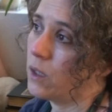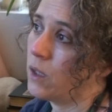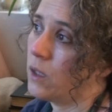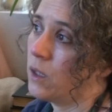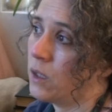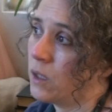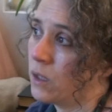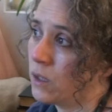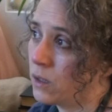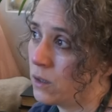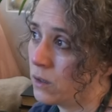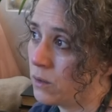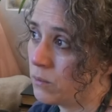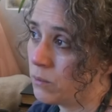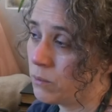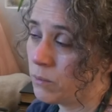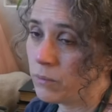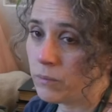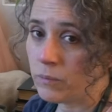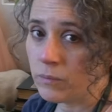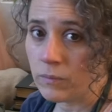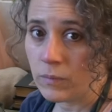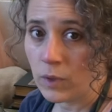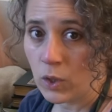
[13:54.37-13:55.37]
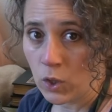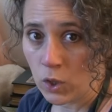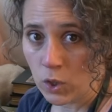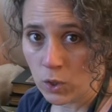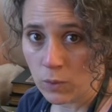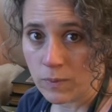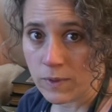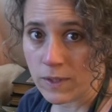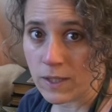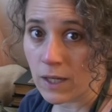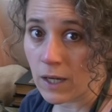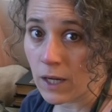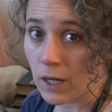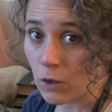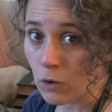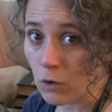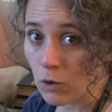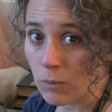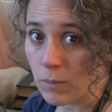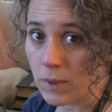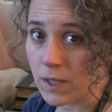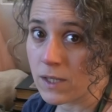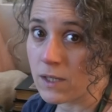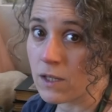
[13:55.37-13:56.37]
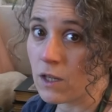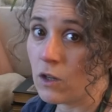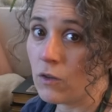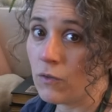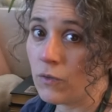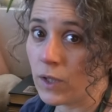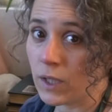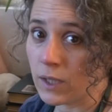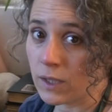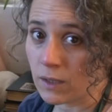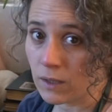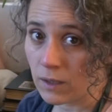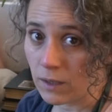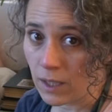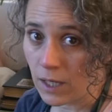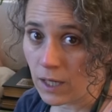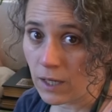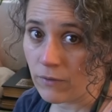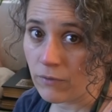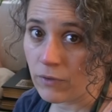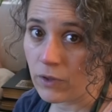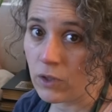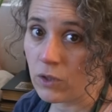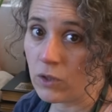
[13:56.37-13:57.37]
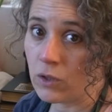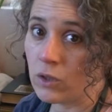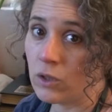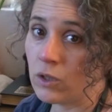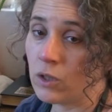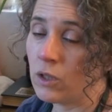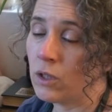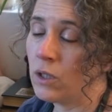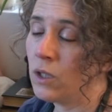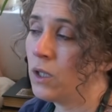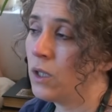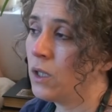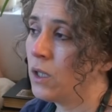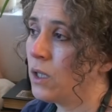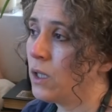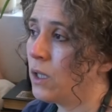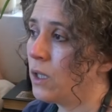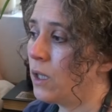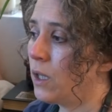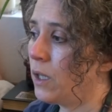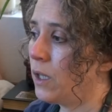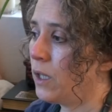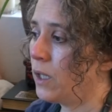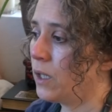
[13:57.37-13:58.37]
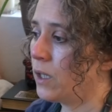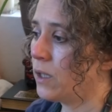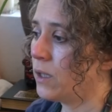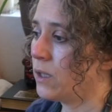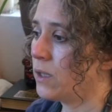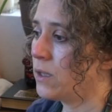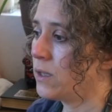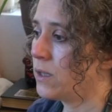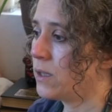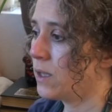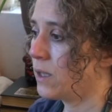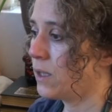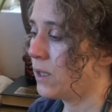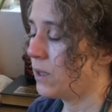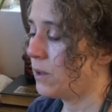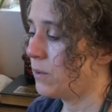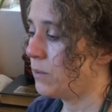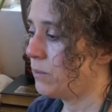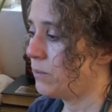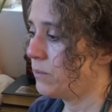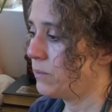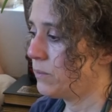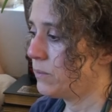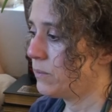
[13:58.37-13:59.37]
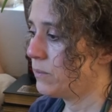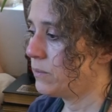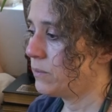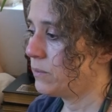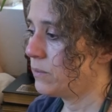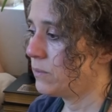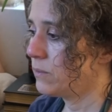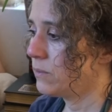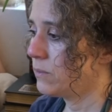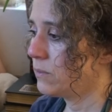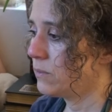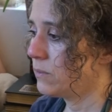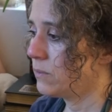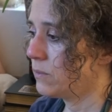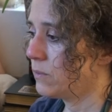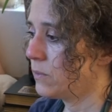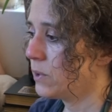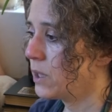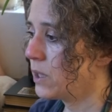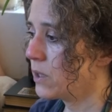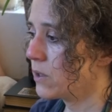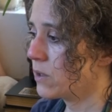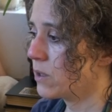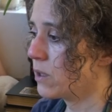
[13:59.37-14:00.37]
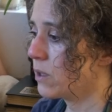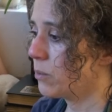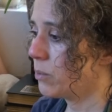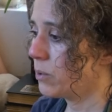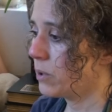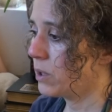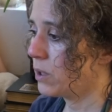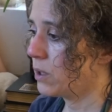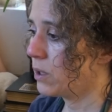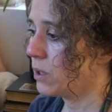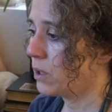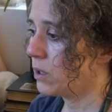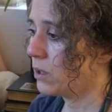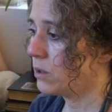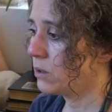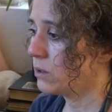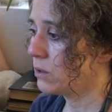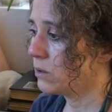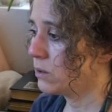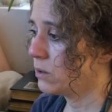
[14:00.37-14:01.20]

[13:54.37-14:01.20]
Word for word: Uh, herbs that I grow myself, like the lavender and uh, what else did I put in there?